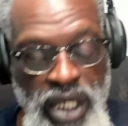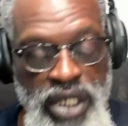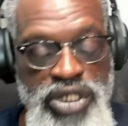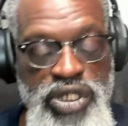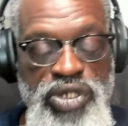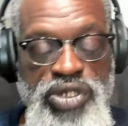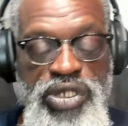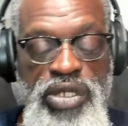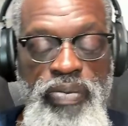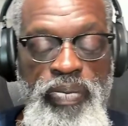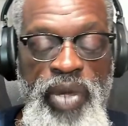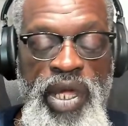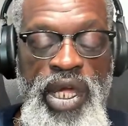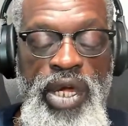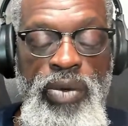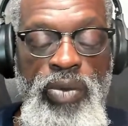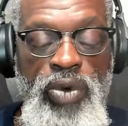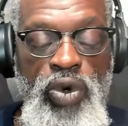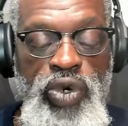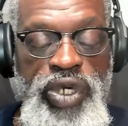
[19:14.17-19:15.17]
Joseph
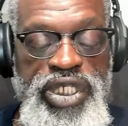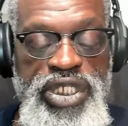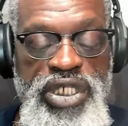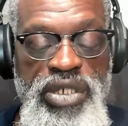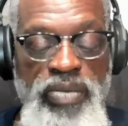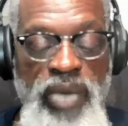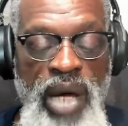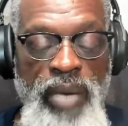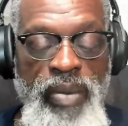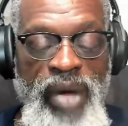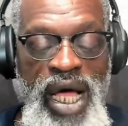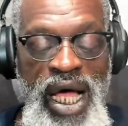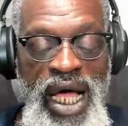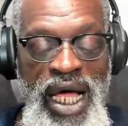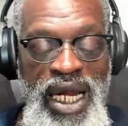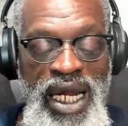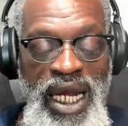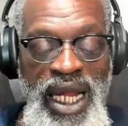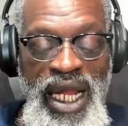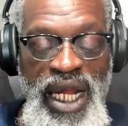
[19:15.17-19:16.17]
Bingham, Quincy Mama,
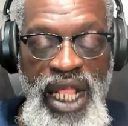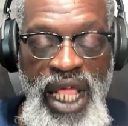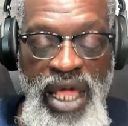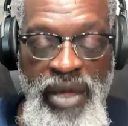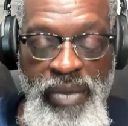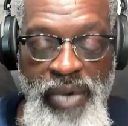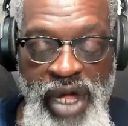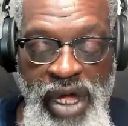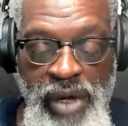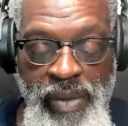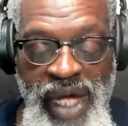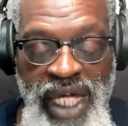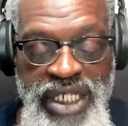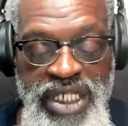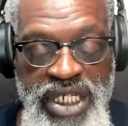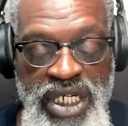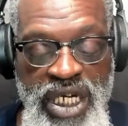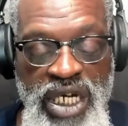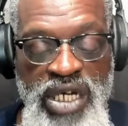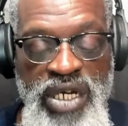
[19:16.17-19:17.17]
Aunt Lady, Abraham
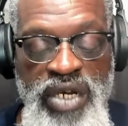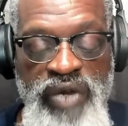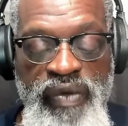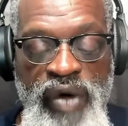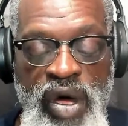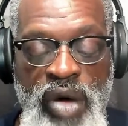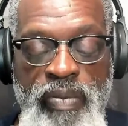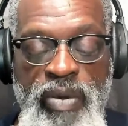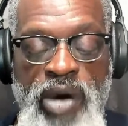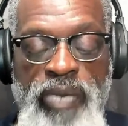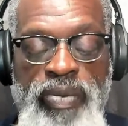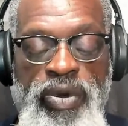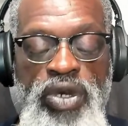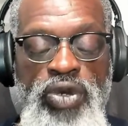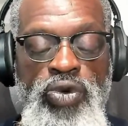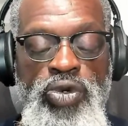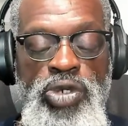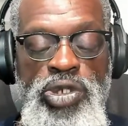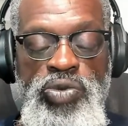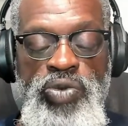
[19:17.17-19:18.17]
Isaac Cundiff, Aunt Barbara
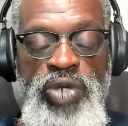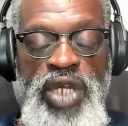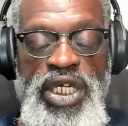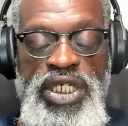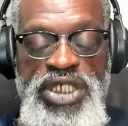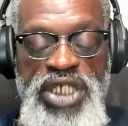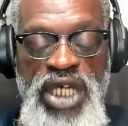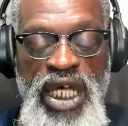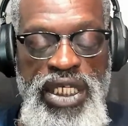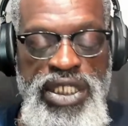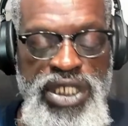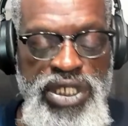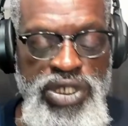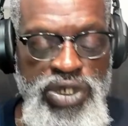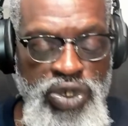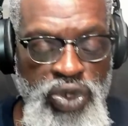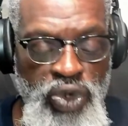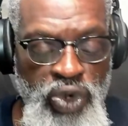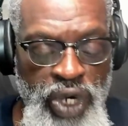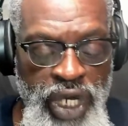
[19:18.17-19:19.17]
Lewis, Renee Johnson,
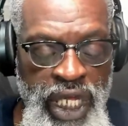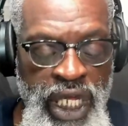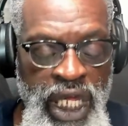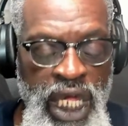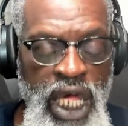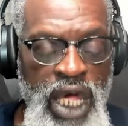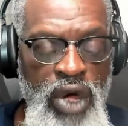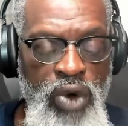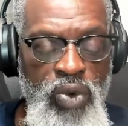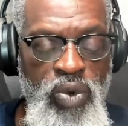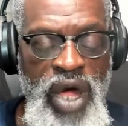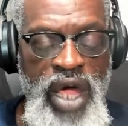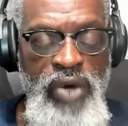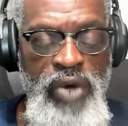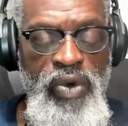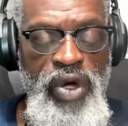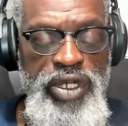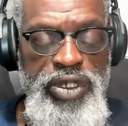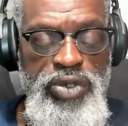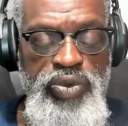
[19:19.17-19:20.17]
Joy, Ryan
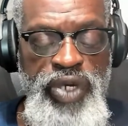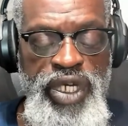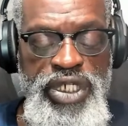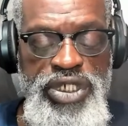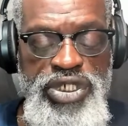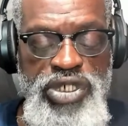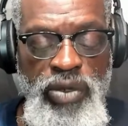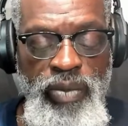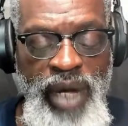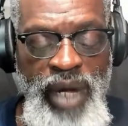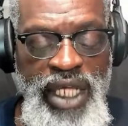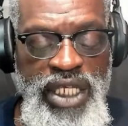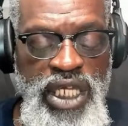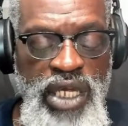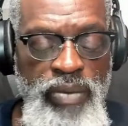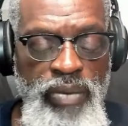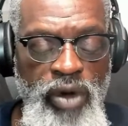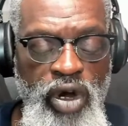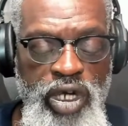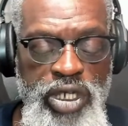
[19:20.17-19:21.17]
Ross Riggins, Jermonte,
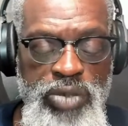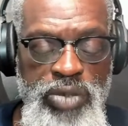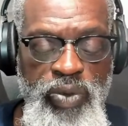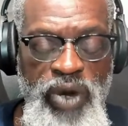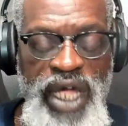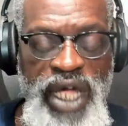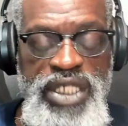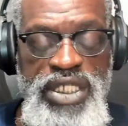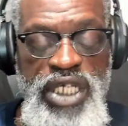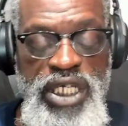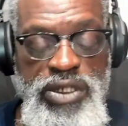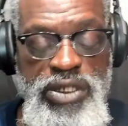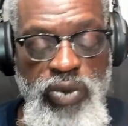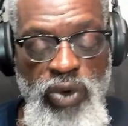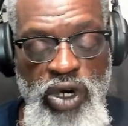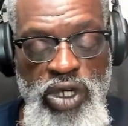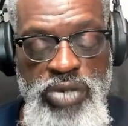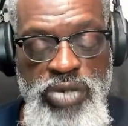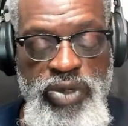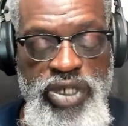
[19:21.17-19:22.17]
Marcus Price, Ness
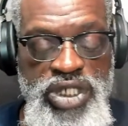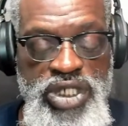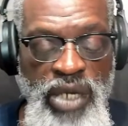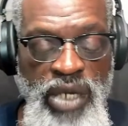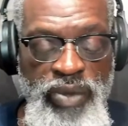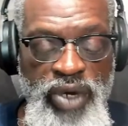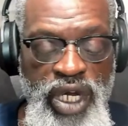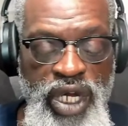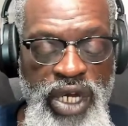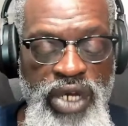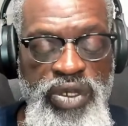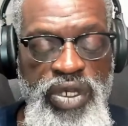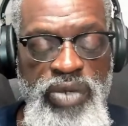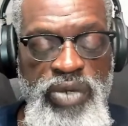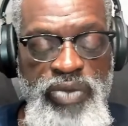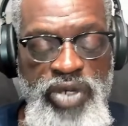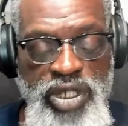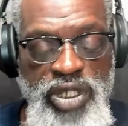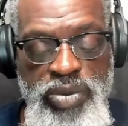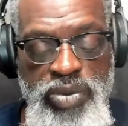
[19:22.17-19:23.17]
Words, Marshawn McHale,
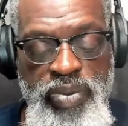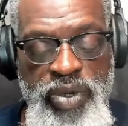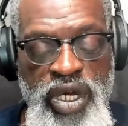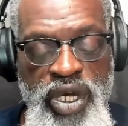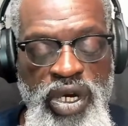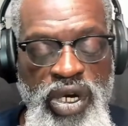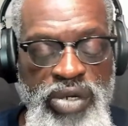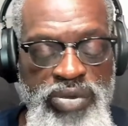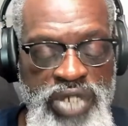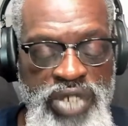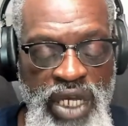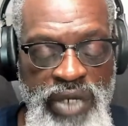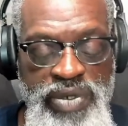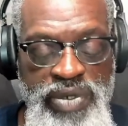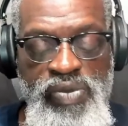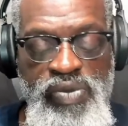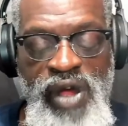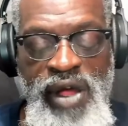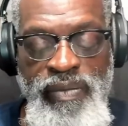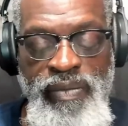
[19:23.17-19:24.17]
Demetrius Beard, Herb
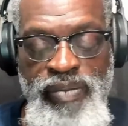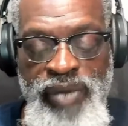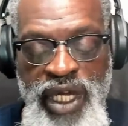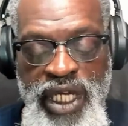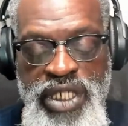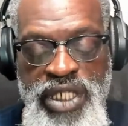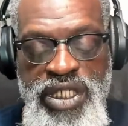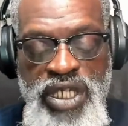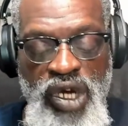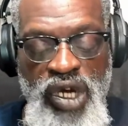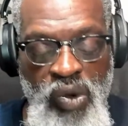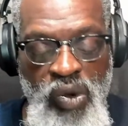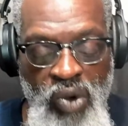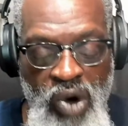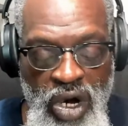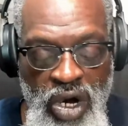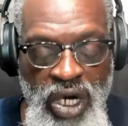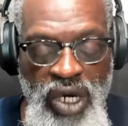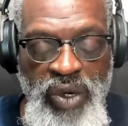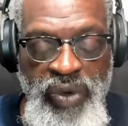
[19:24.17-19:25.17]
Jefferson, Ralph Mickens, Eric
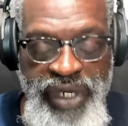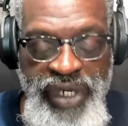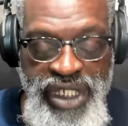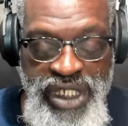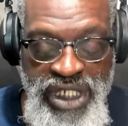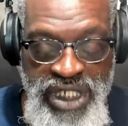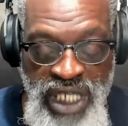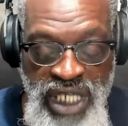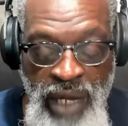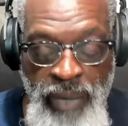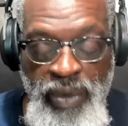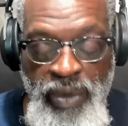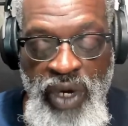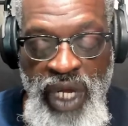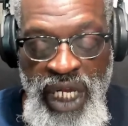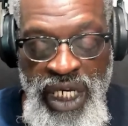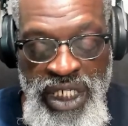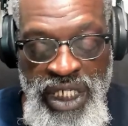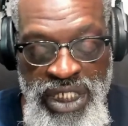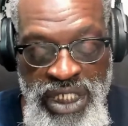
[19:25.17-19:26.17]
Walker, Quincy Sample,
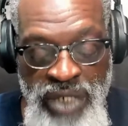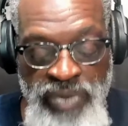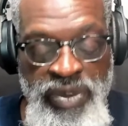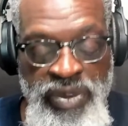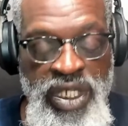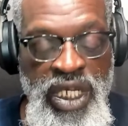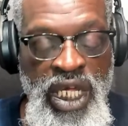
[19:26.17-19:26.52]
Candace Simmons,